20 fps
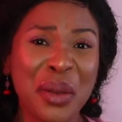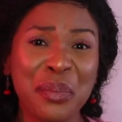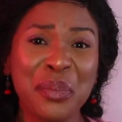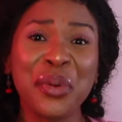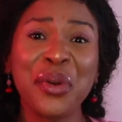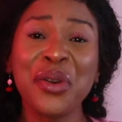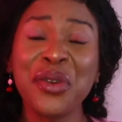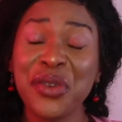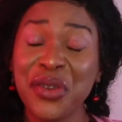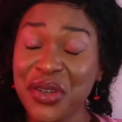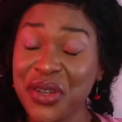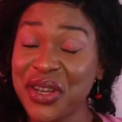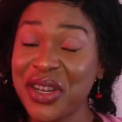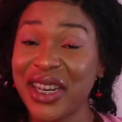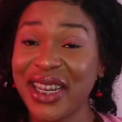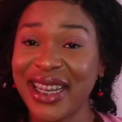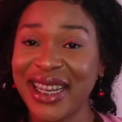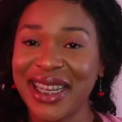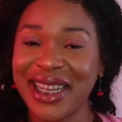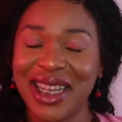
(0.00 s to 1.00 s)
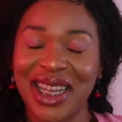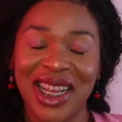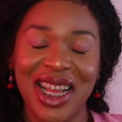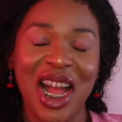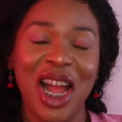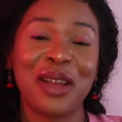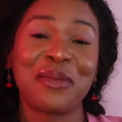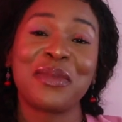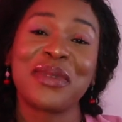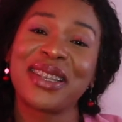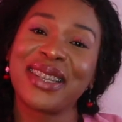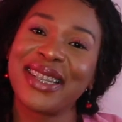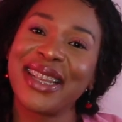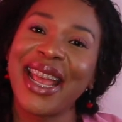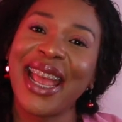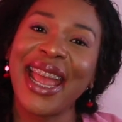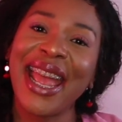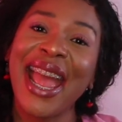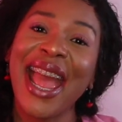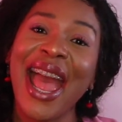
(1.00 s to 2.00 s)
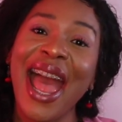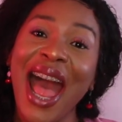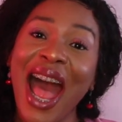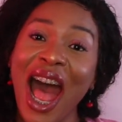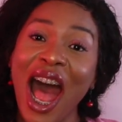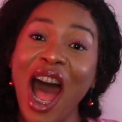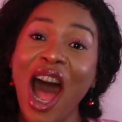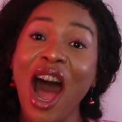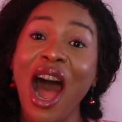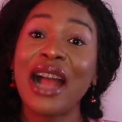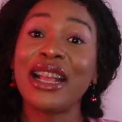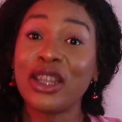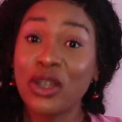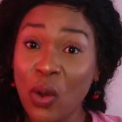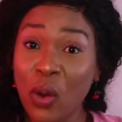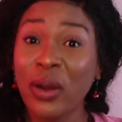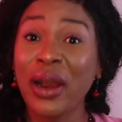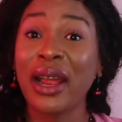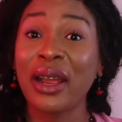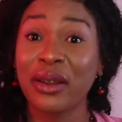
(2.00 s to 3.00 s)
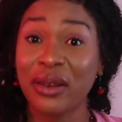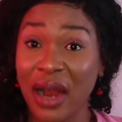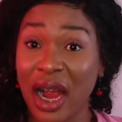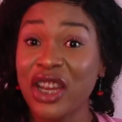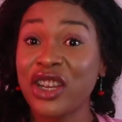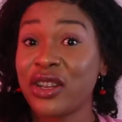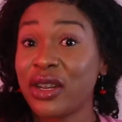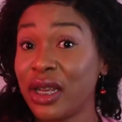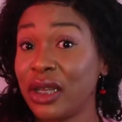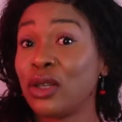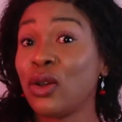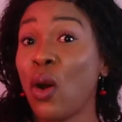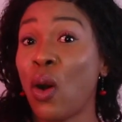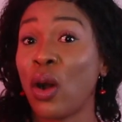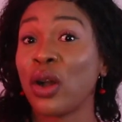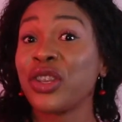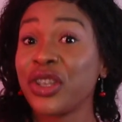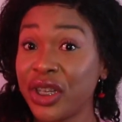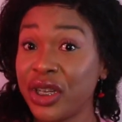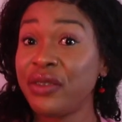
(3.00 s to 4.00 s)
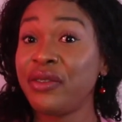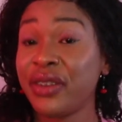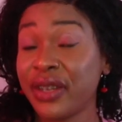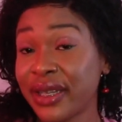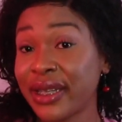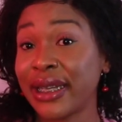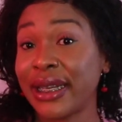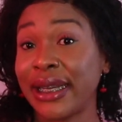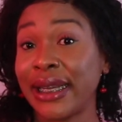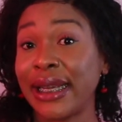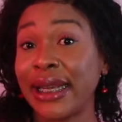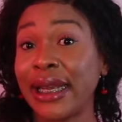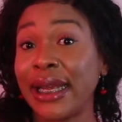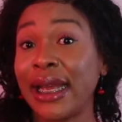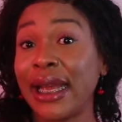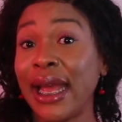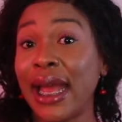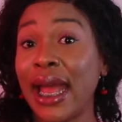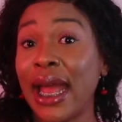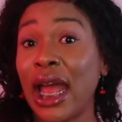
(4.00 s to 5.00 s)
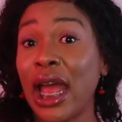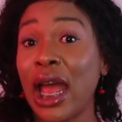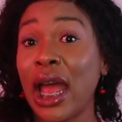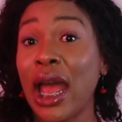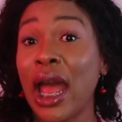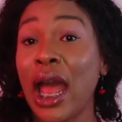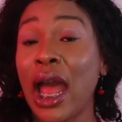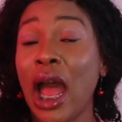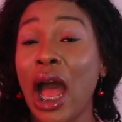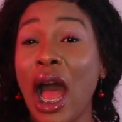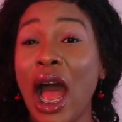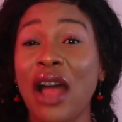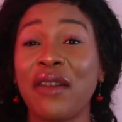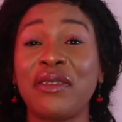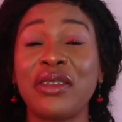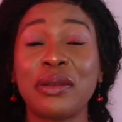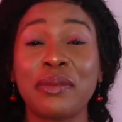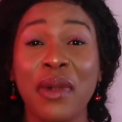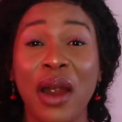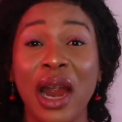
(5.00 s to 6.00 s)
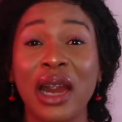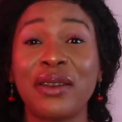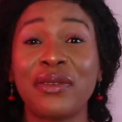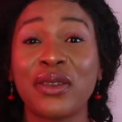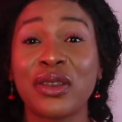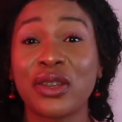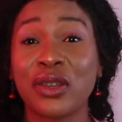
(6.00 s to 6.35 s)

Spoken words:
Personally, I must say, I thought I could actually talk seriously. I've been married for